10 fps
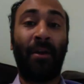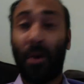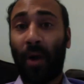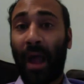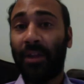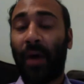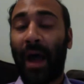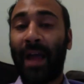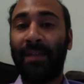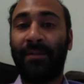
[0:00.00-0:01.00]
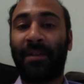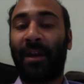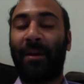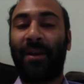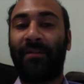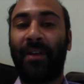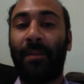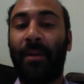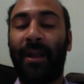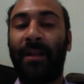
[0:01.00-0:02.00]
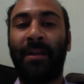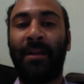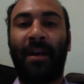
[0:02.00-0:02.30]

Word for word: or I even thought about giving up on it.